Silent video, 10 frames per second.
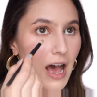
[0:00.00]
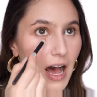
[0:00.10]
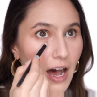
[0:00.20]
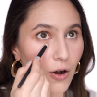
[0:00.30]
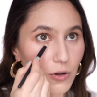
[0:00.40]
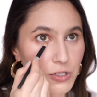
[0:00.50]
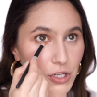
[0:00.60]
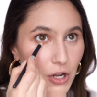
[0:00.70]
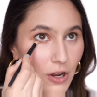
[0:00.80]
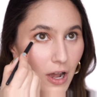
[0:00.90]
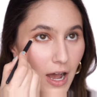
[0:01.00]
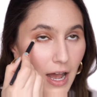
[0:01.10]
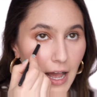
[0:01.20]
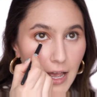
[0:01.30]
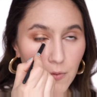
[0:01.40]
Uh, also,
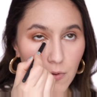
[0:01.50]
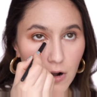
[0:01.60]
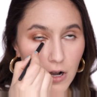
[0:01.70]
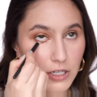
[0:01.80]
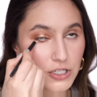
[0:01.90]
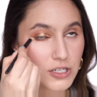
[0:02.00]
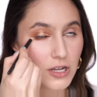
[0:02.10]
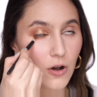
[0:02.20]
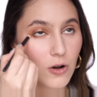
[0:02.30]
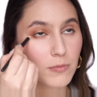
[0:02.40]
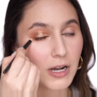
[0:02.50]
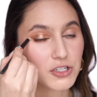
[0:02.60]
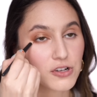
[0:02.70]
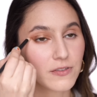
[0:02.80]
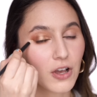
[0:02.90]
I watched a whole
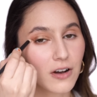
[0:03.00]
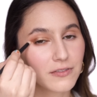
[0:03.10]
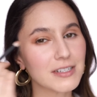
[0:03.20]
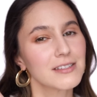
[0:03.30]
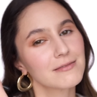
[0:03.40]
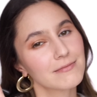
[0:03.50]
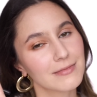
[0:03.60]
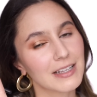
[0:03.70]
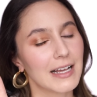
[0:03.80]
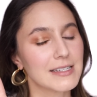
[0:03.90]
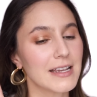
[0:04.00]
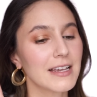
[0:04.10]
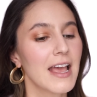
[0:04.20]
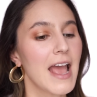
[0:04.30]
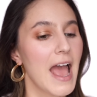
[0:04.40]
bunch of The Office
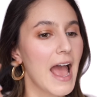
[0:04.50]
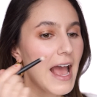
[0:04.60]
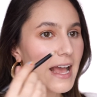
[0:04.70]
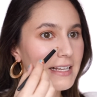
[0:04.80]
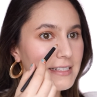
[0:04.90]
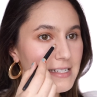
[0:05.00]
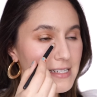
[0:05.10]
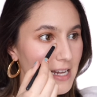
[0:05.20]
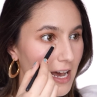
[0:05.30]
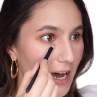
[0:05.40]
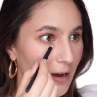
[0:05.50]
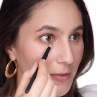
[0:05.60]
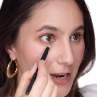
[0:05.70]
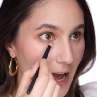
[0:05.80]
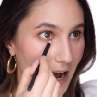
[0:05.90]
classic. And
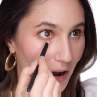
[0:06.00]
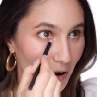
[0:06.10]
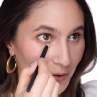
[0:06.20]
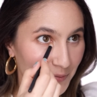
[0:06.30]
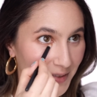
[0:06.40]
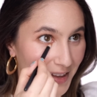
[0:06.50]
um, now,